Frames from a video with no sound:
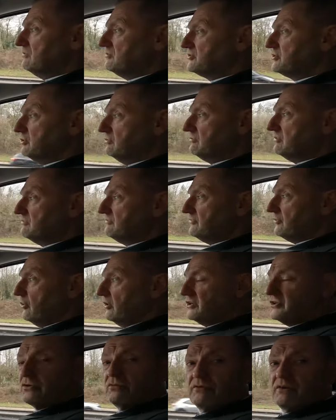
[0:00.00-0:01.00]
it's
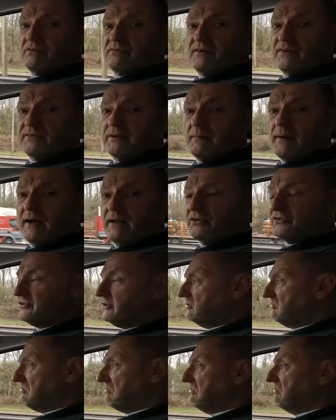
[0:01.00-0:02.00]
240, 250 miles.
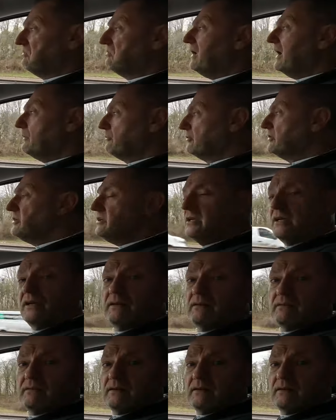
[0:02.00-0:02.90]
So why wouldn't you?